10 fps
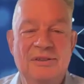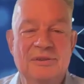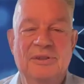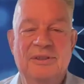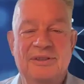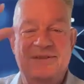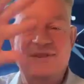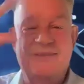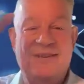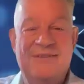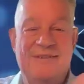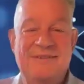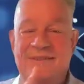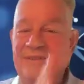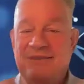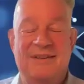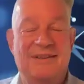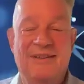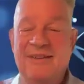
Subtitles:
You'll look at the successes and it's like,